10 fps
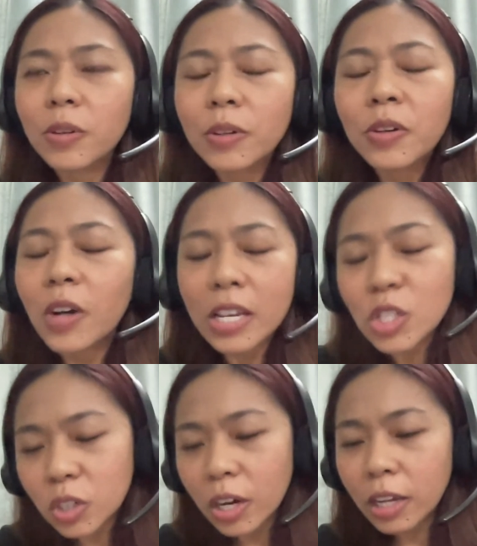
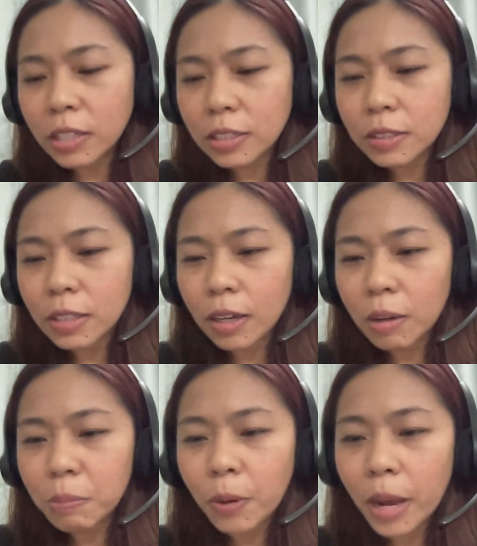Restaurant
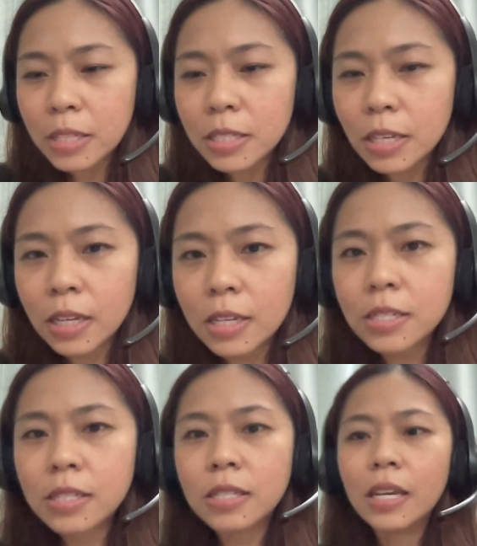
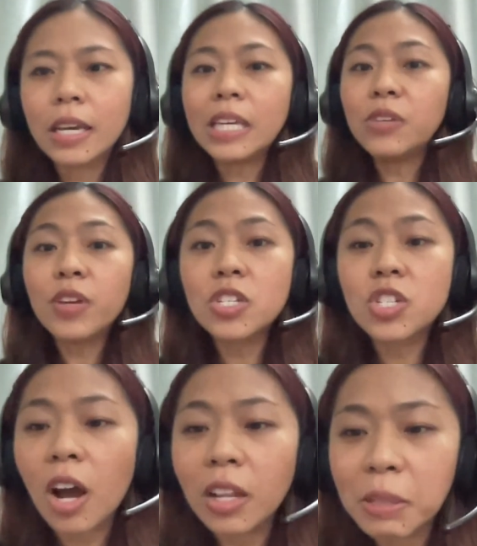prices, even
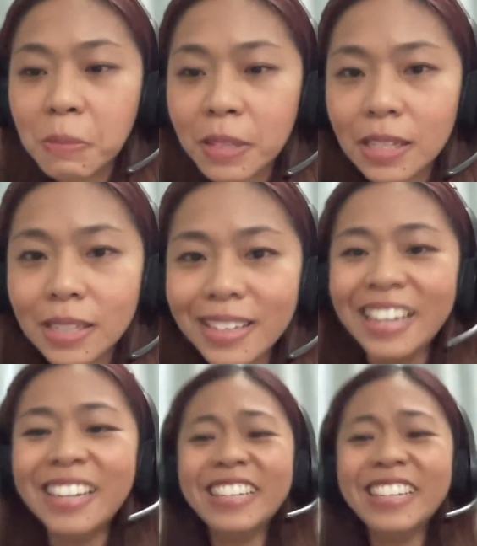Jollibee